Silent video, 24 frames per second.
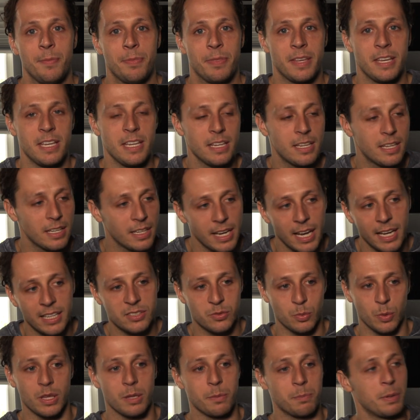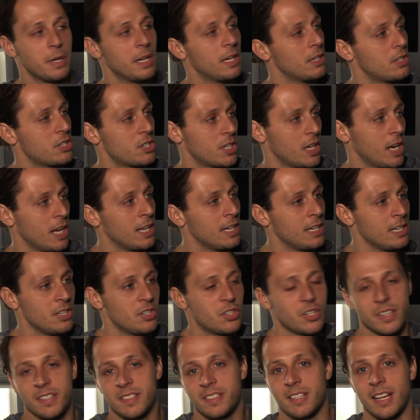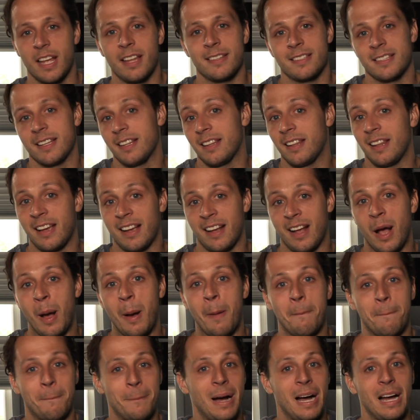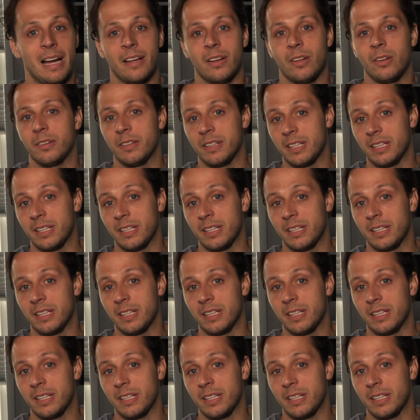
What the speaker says: he connects with the pitch, and he just sends it like a mile.